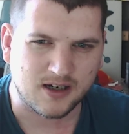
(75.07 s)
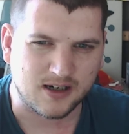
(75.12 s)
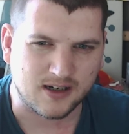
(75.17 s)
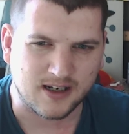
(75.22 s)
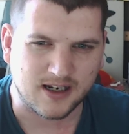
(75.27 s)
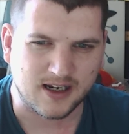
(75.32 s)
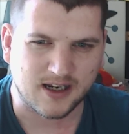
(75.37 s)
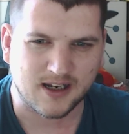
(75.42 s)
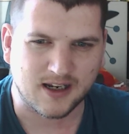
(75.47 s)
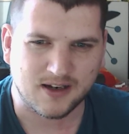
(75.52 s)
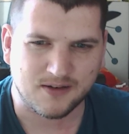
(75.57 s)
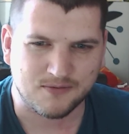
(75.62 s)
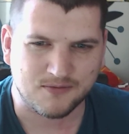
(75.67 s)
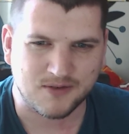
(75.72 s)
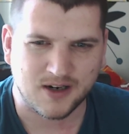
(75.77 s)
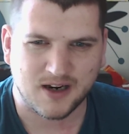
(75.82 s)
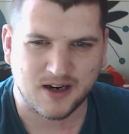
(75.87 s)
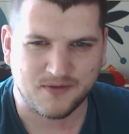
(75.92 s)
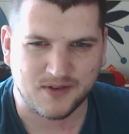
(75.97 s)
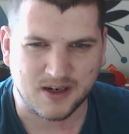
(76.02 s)
Like,
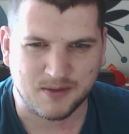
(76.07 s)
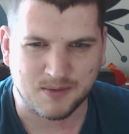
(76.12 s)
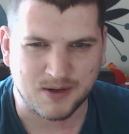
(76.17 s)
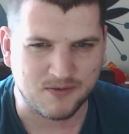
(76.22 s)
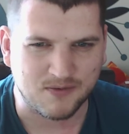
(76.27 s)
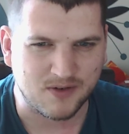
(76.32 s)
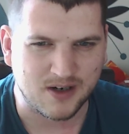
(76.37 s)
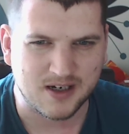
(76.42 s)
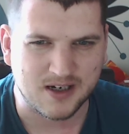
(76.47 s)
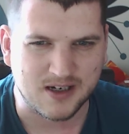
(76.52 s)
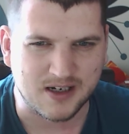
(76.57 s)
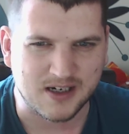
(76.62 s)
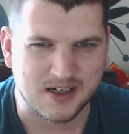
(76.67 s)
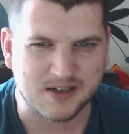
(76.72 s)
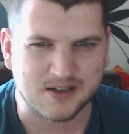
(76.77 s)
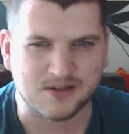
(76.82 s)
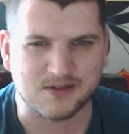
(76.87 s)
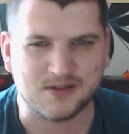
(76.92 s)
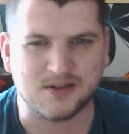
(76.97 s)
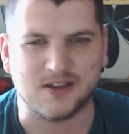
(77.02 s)
why haven't I been reading
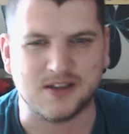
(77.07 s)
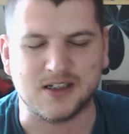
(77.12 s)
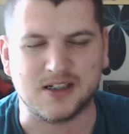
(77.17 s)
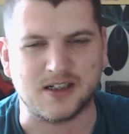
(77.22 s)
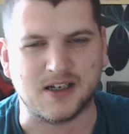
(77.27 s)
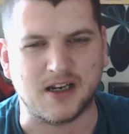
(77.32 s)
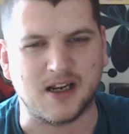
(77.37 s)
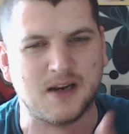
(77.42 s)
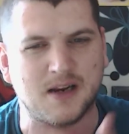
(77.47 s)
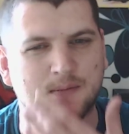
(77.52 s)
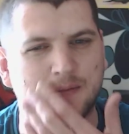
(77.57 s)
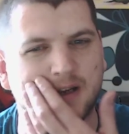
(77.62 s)
these all this time?